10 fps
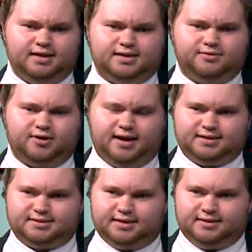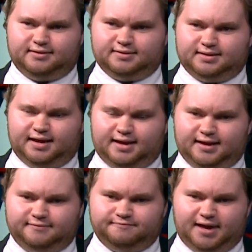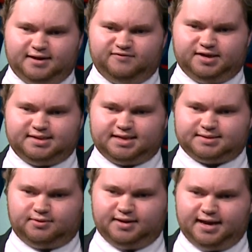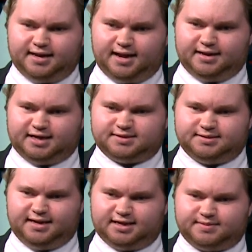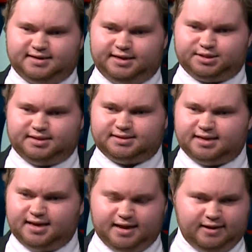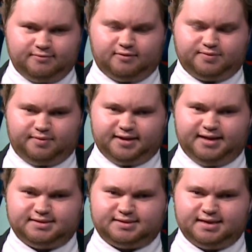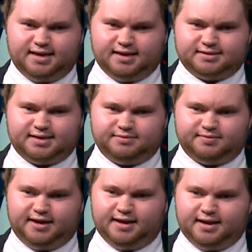had a very successful night and exceeded expectations, while Republicans seem to